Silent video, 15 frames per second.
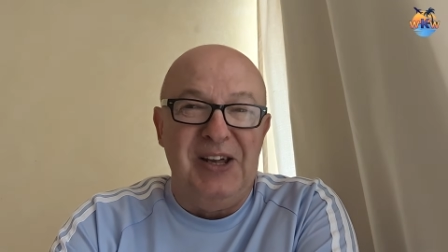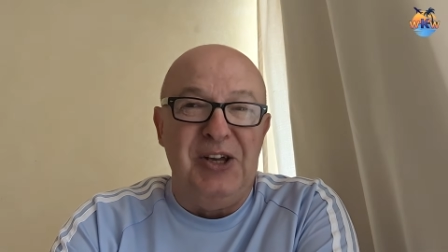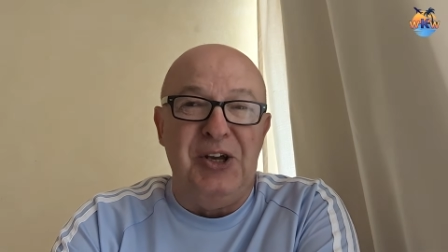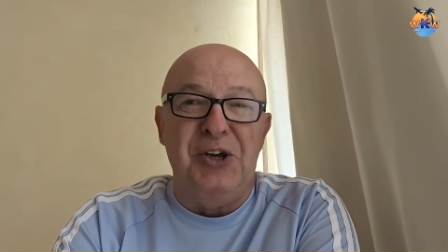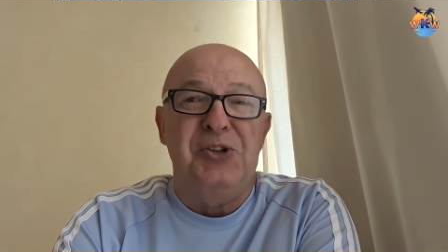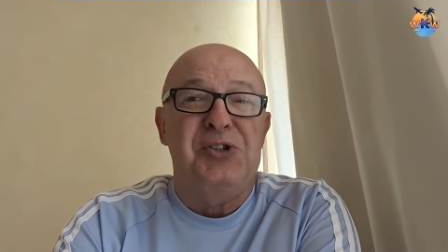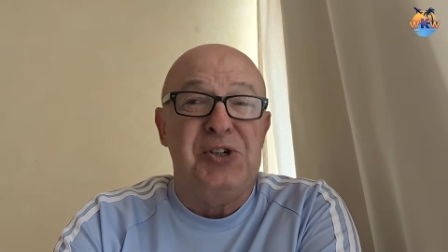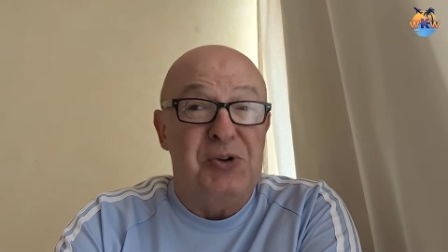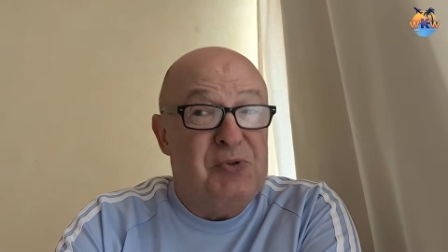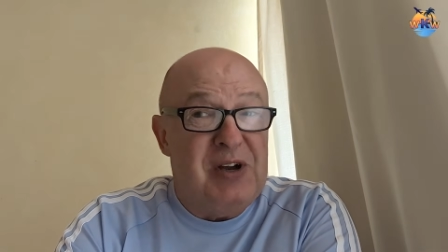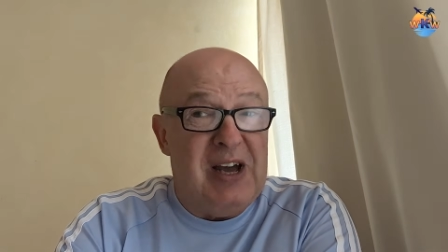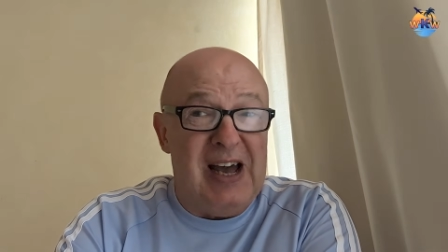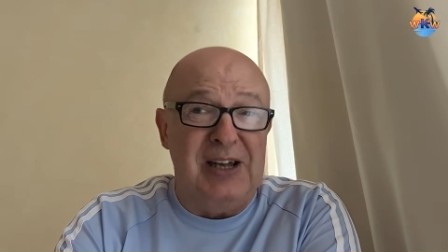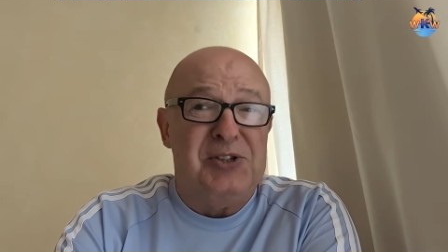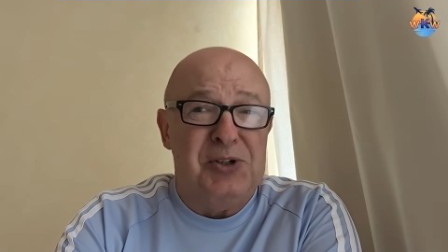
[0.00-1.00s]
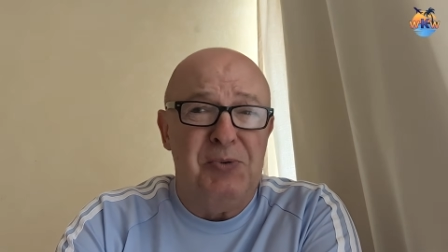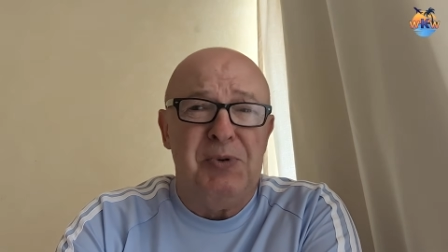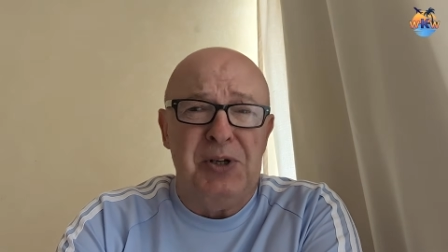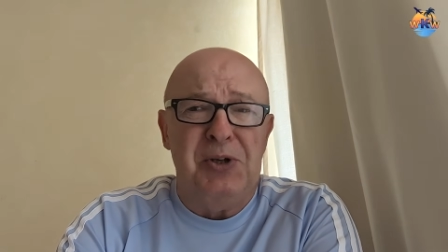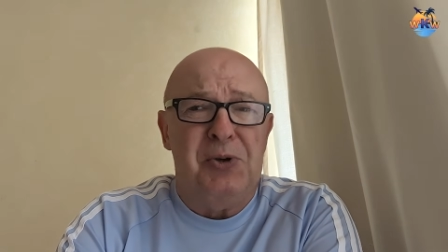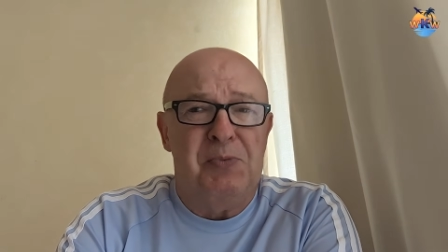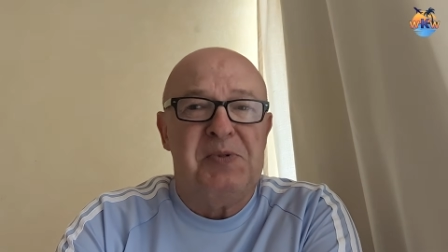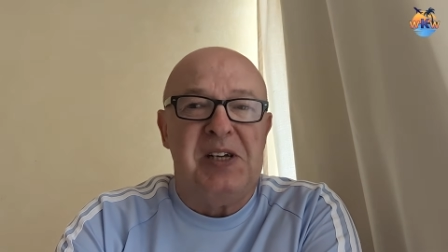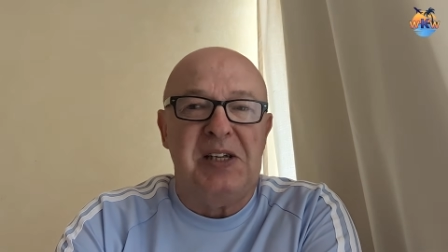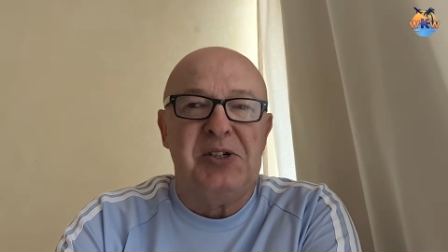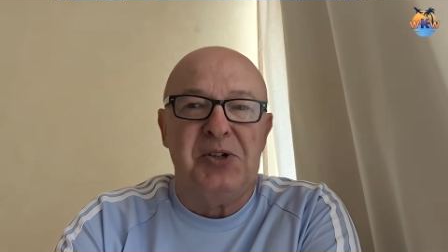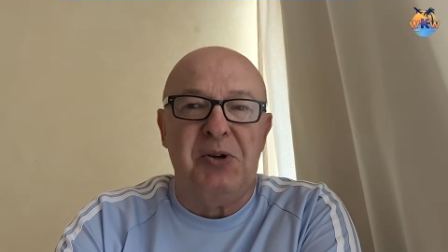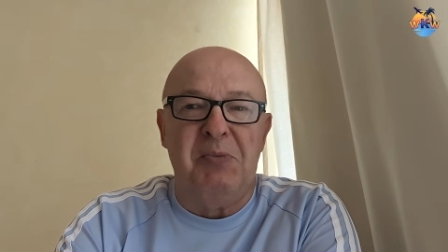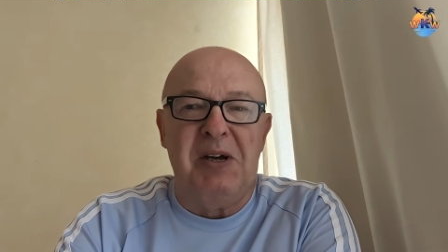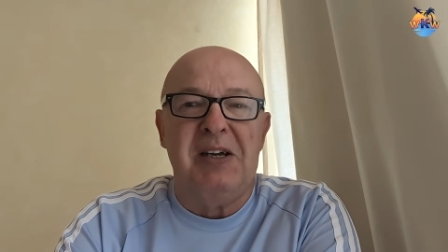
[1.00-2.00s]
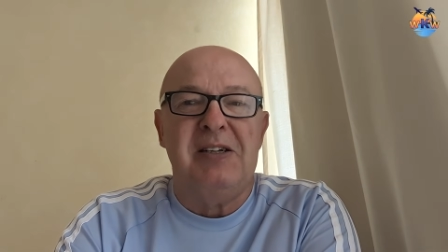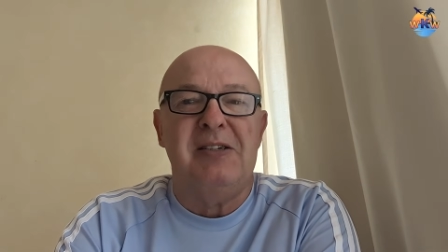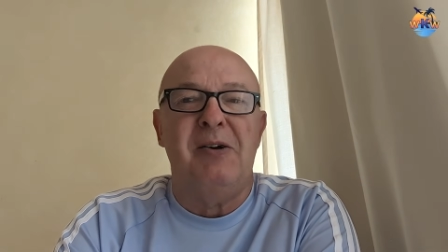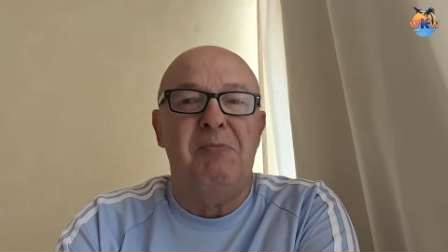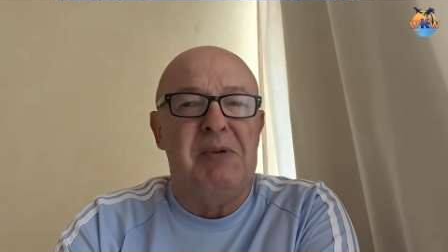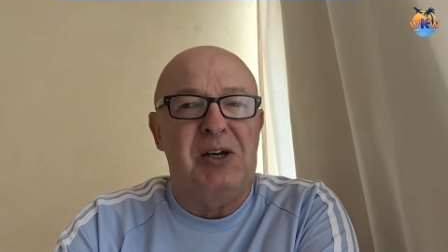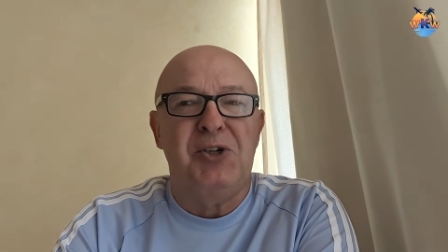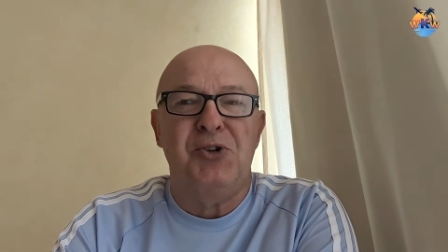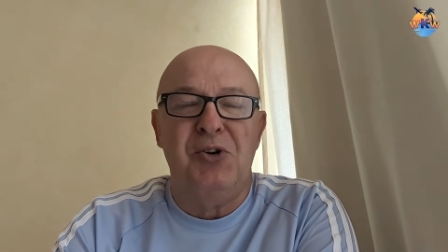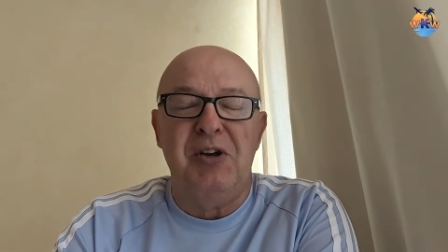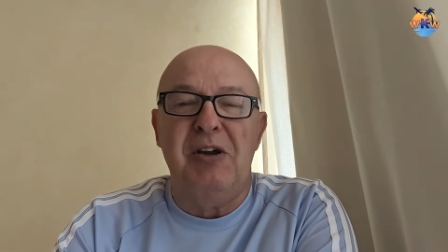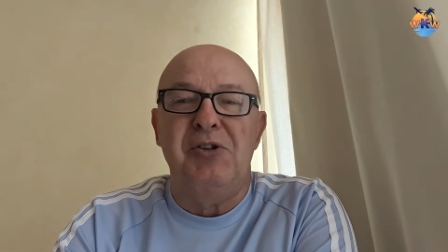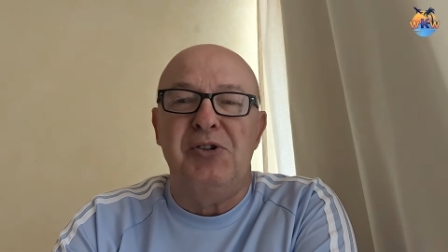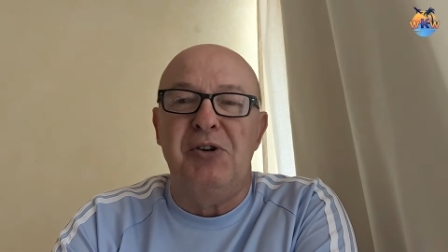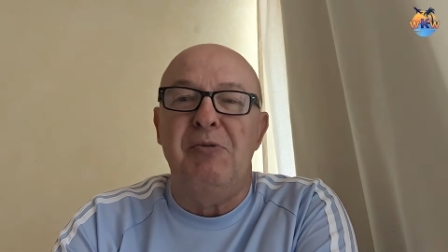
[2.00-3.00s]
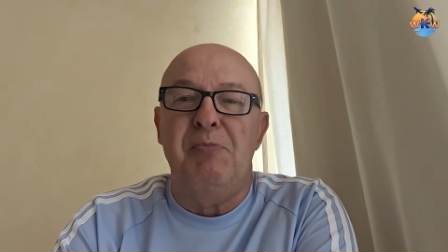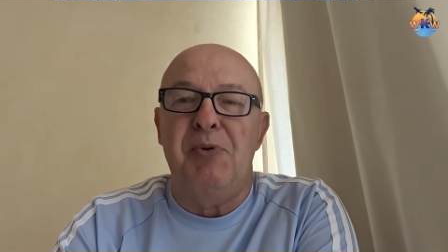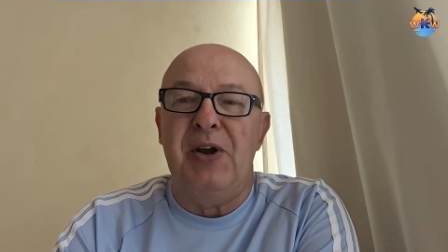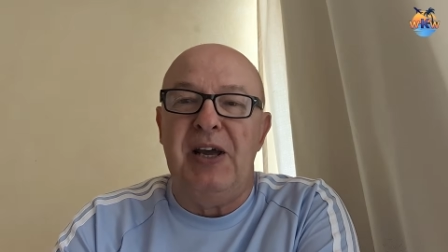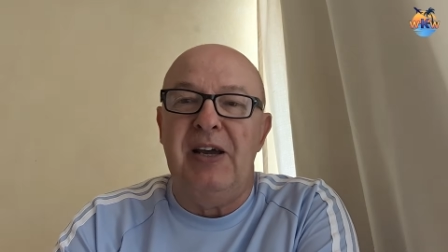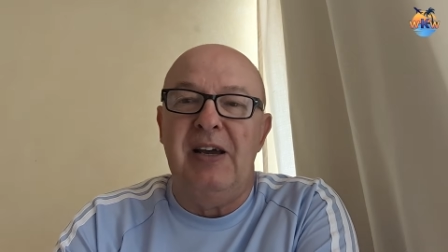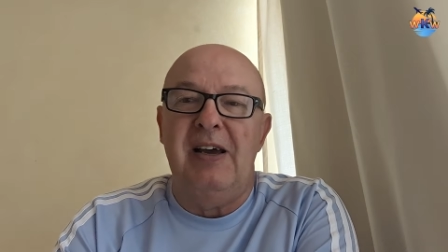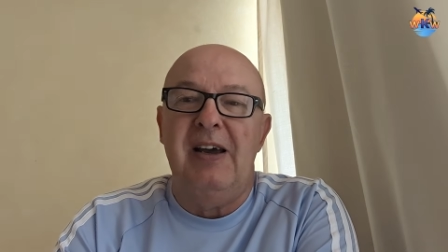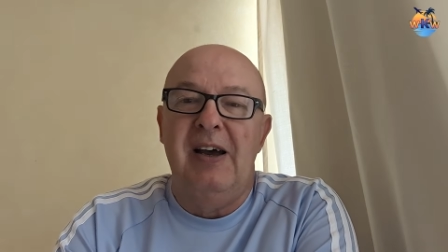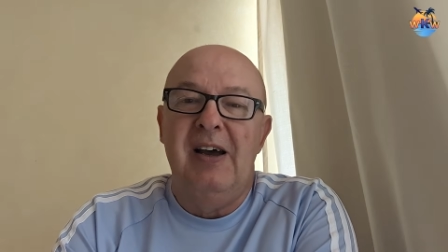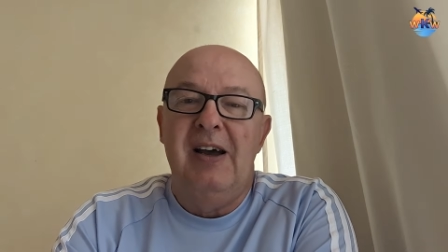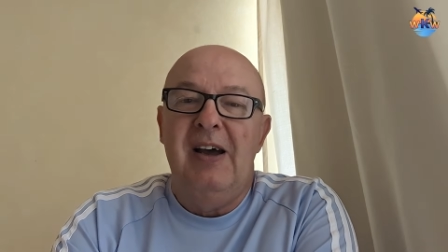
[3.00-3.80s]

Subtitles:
You do end up with an upset stomach, so make sure you do bring